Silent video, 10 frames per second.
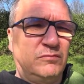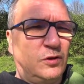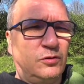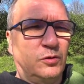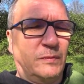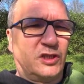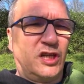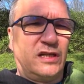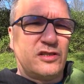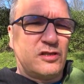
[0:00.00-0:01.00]
Not too
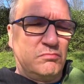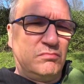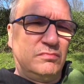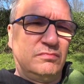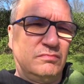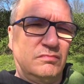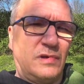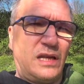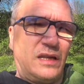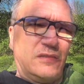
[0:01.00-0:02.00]
much ads.
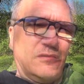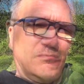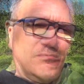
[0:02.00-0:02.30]
I like.